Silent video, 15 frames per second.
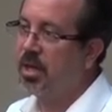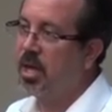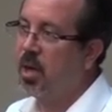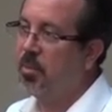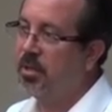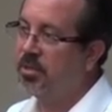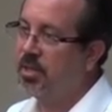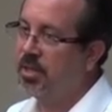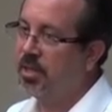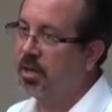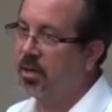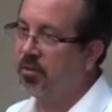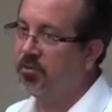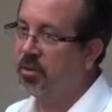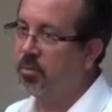helping take
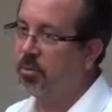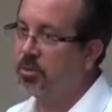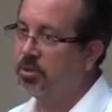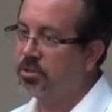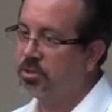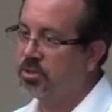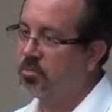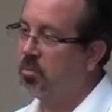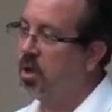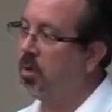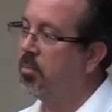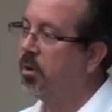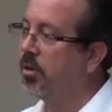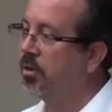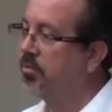care of you, and we're just a
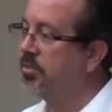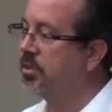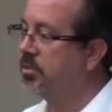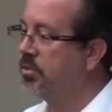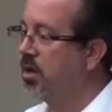small part of it.